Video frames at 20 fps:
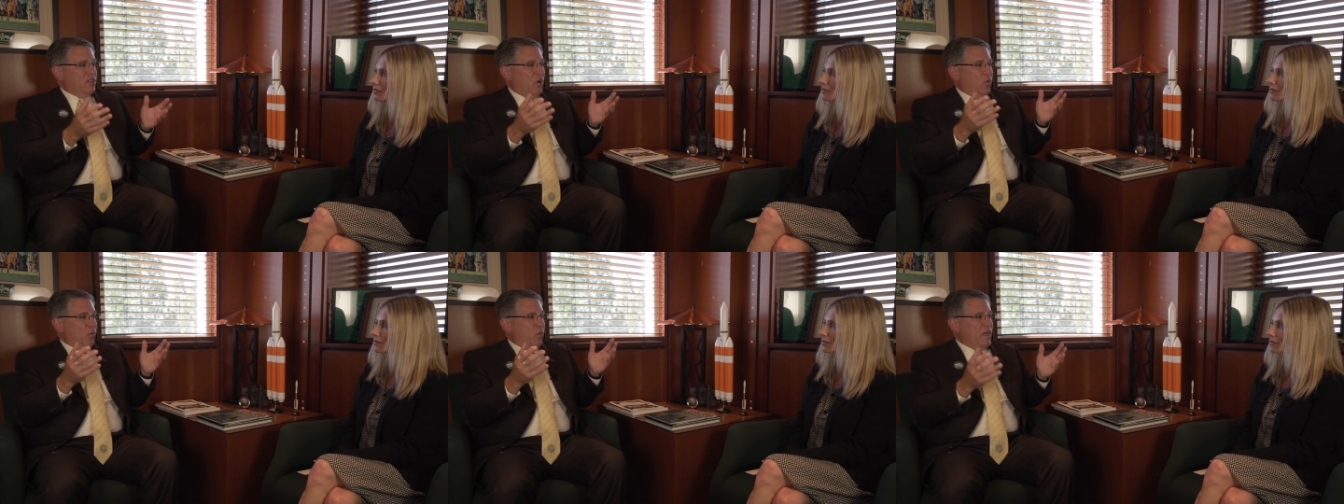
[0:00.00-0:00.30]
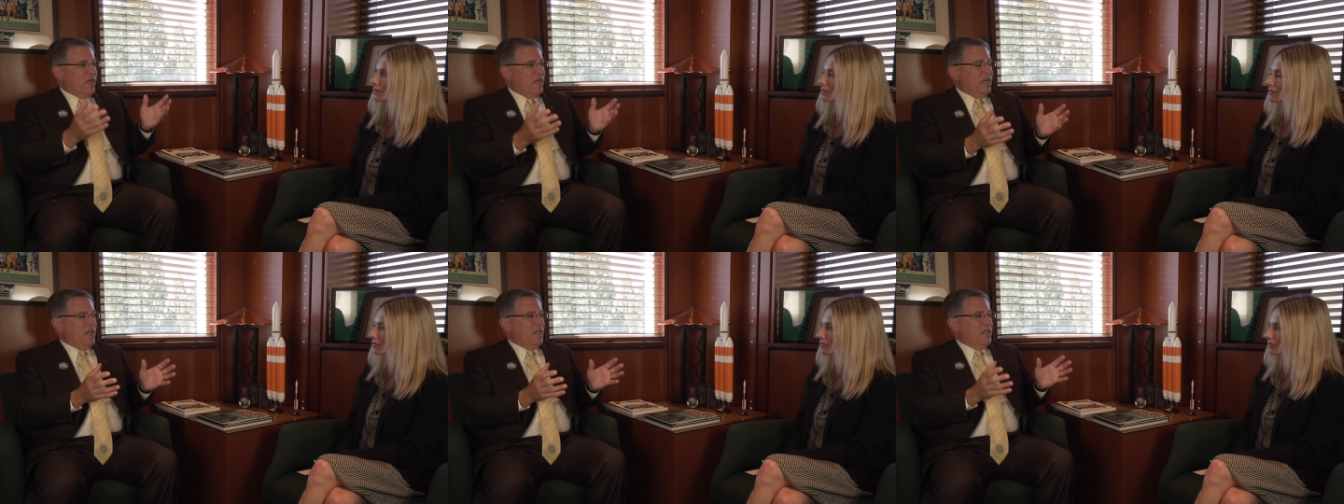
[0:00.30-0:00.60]
So
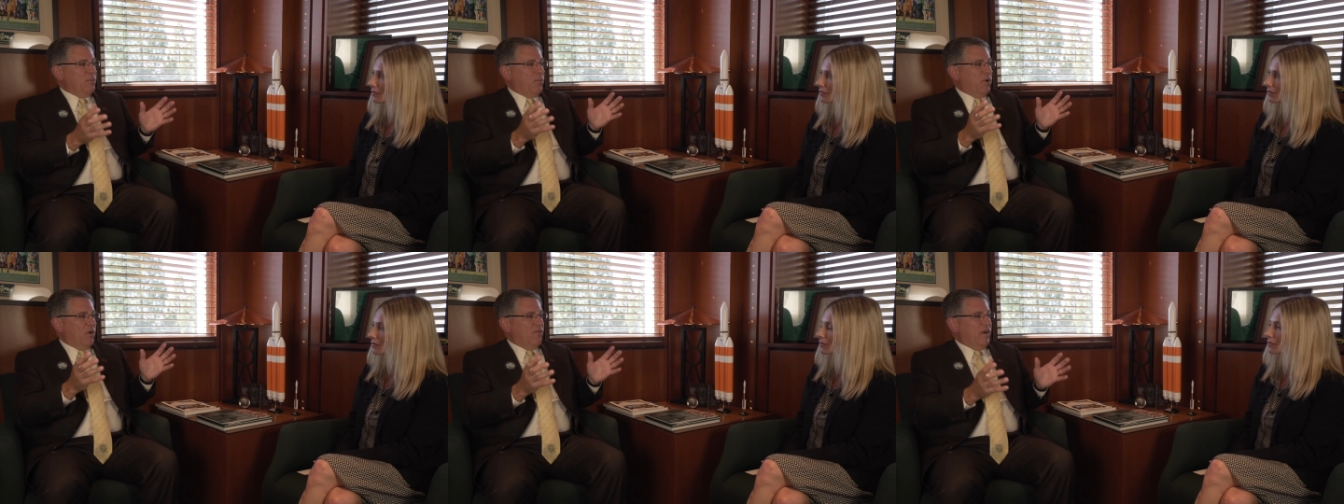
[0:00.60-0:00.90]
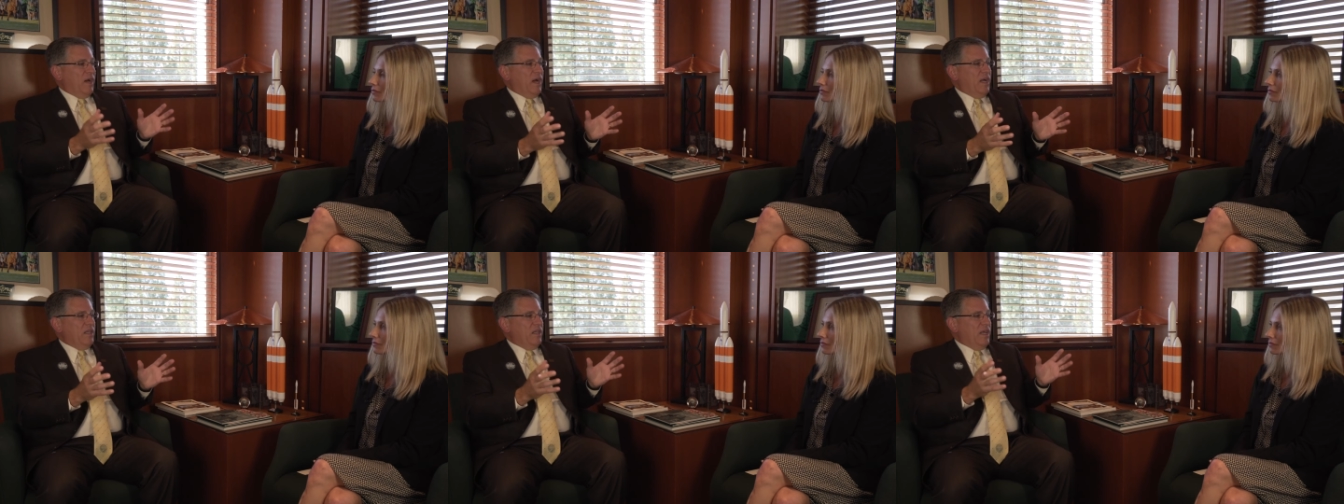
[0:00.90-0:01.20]
we need to
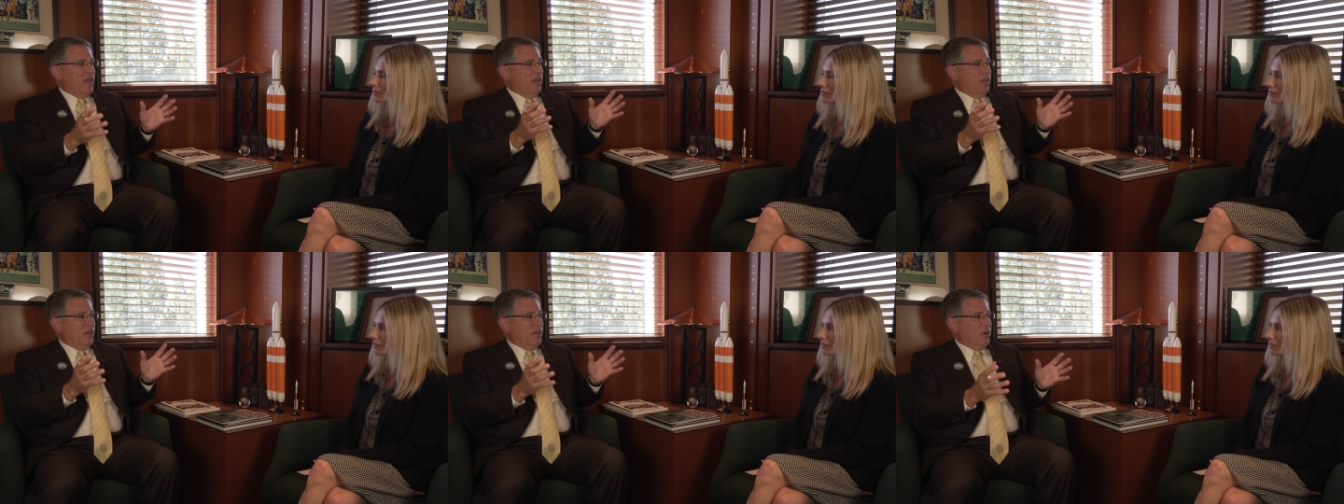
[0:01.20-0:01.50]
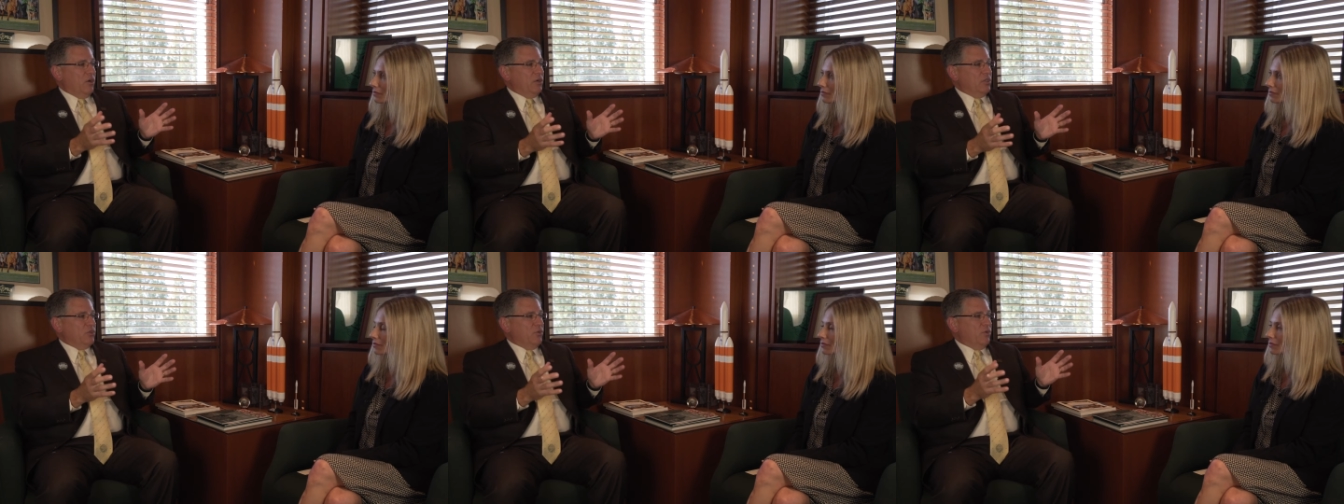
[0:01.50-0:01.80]
provide that
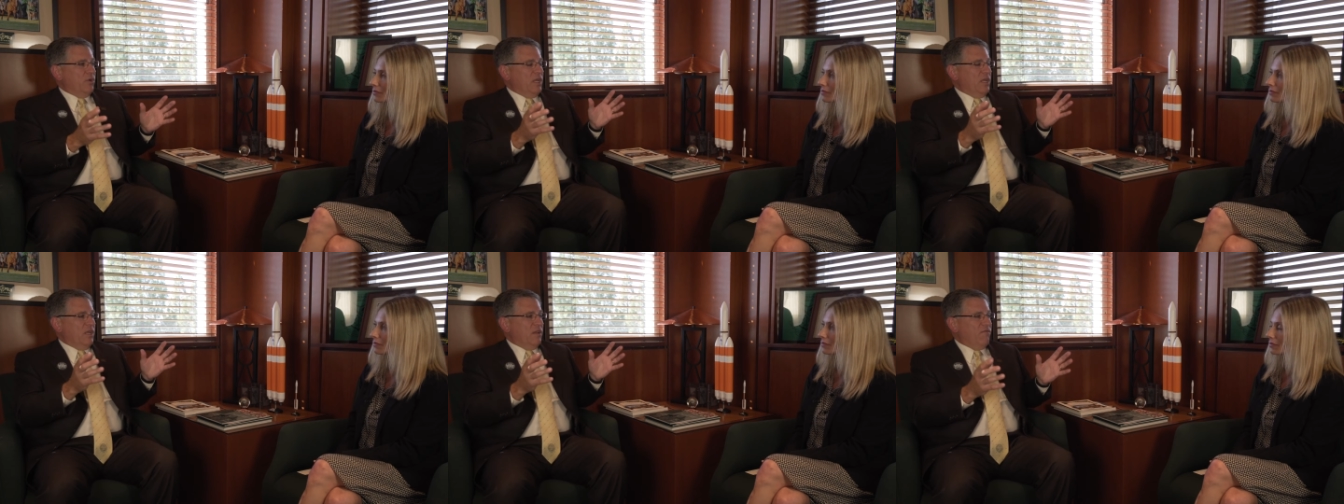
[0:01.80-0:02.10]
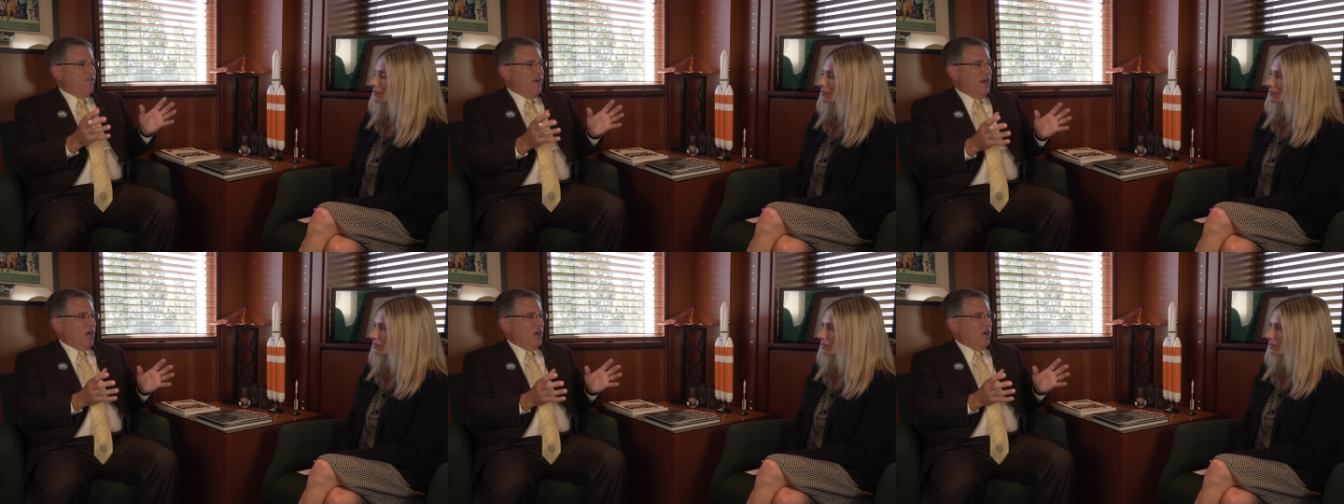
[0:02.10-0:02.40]
nurturing
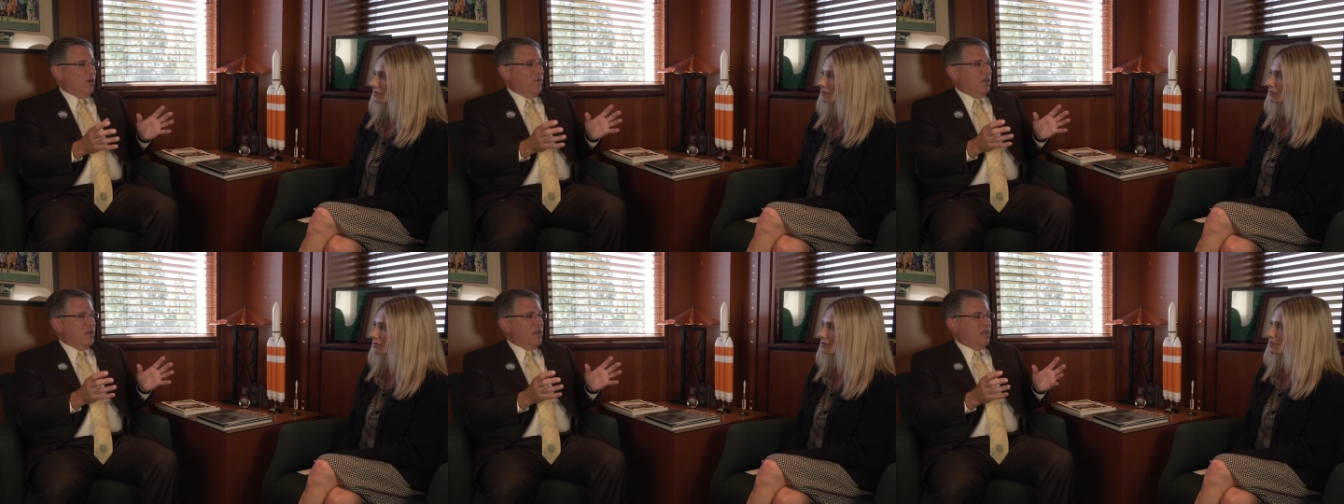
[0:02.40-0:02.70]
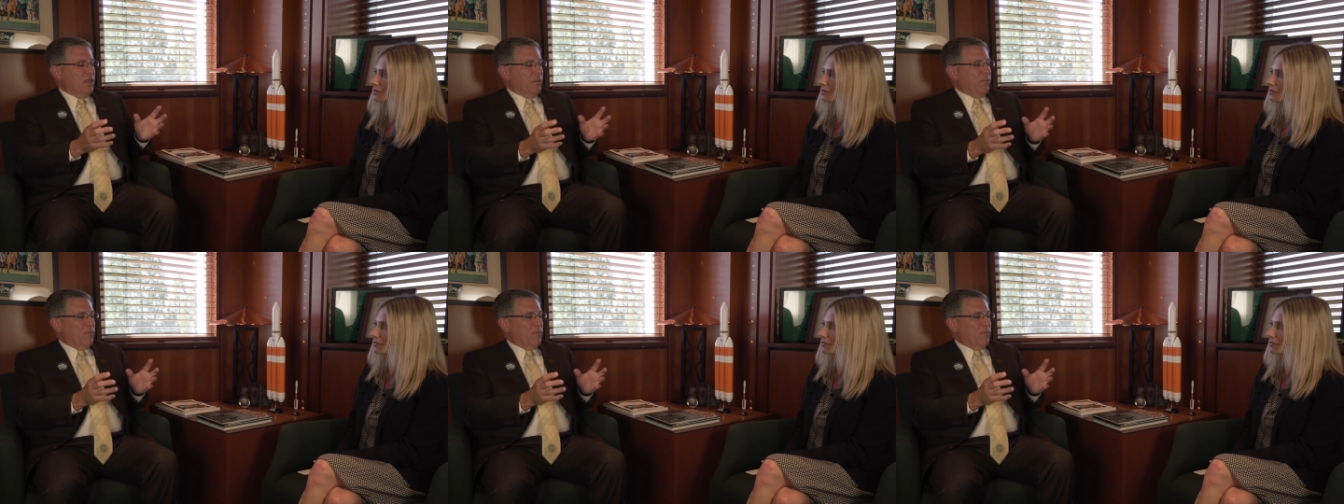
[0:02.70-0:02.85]
environment